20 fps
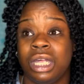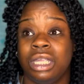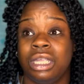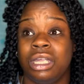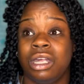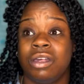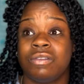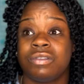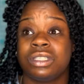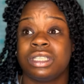It
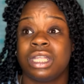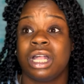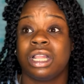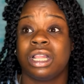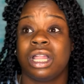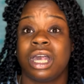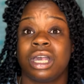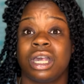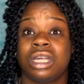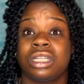gives that
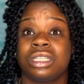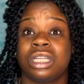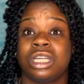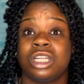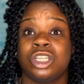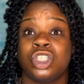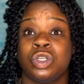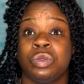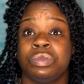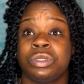like I
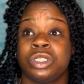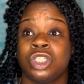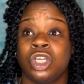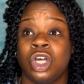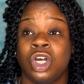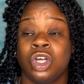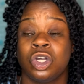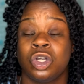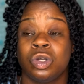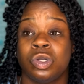said, she was a
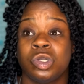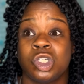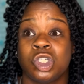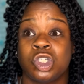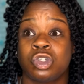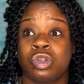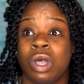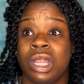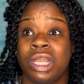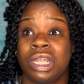young girl
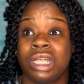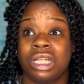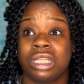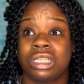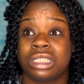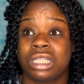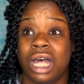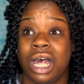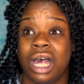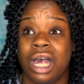just trying to
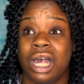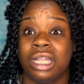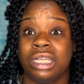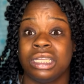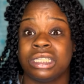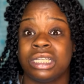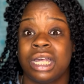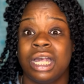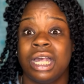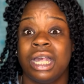get
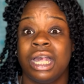signed